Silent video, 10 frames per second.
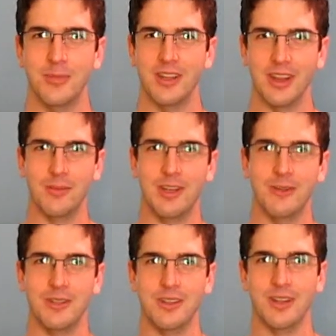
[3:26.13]
but let me know
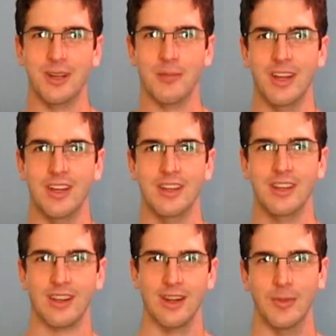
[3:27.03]
what you think about it in
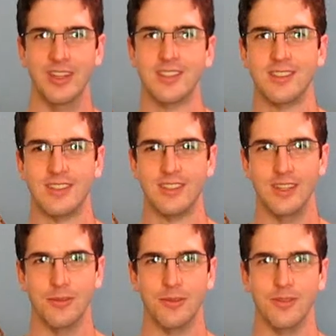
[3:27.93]
the comments
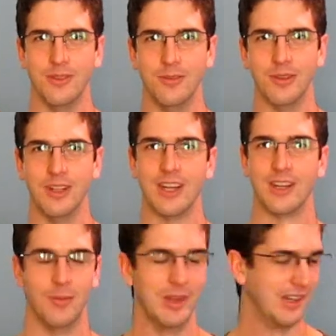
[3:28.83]
if you feel like
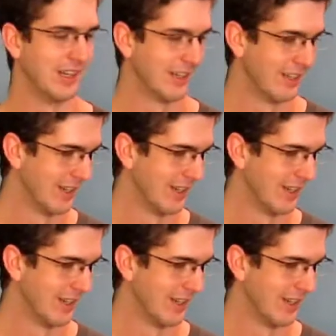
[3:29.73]
commenting.